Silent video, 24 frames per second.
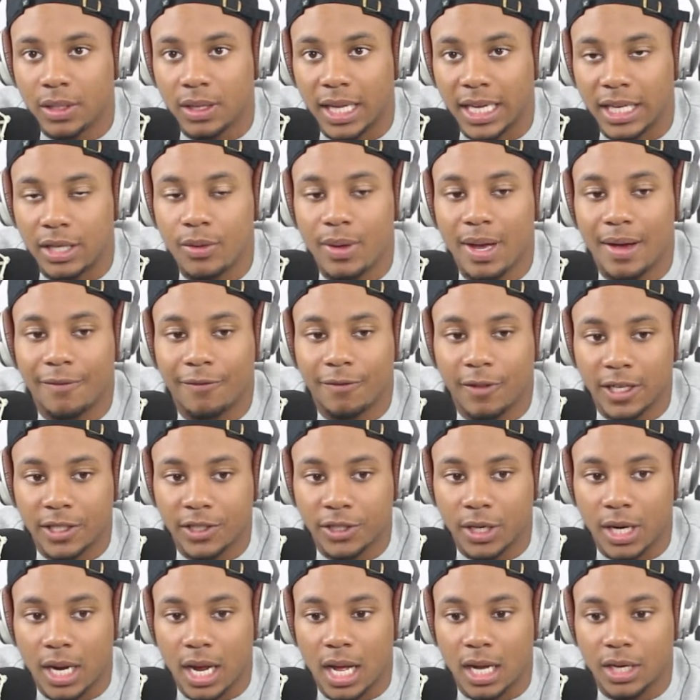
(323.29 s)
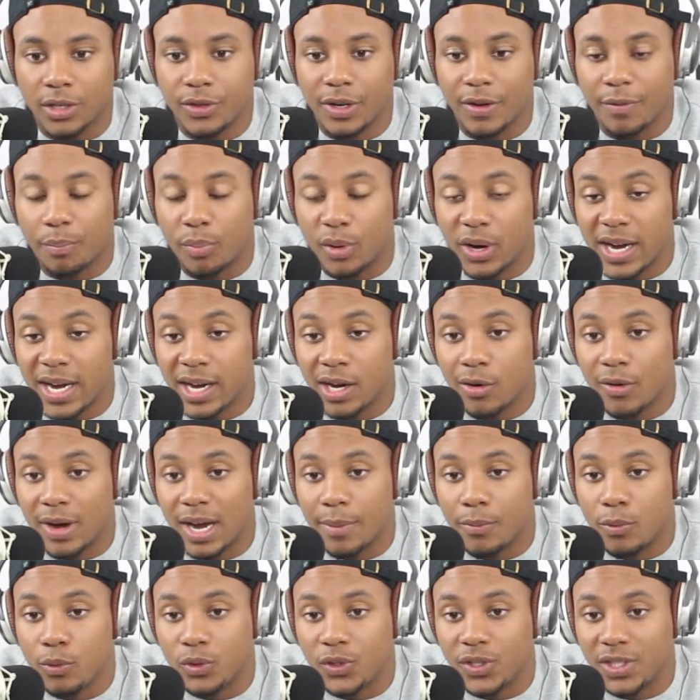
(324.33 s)
Like, you have Fletcher Cox, you have Brandon
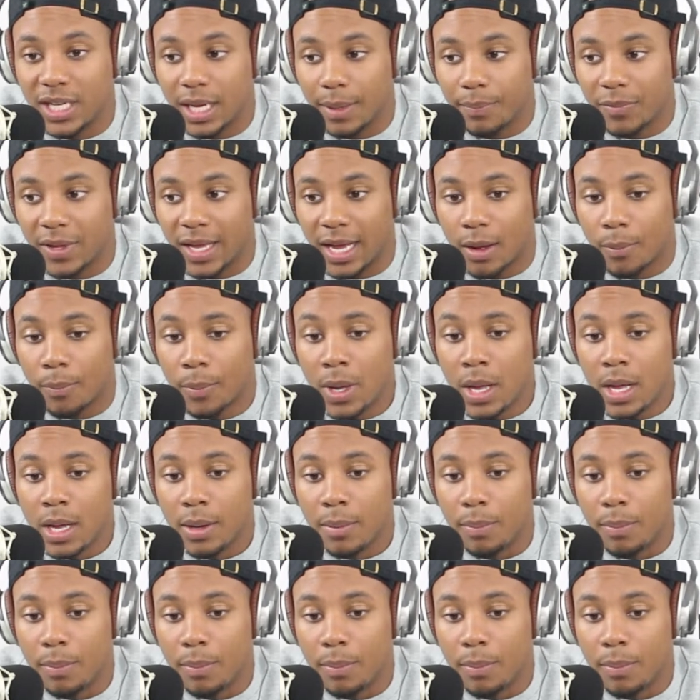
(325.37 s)
Graham, who stepped out,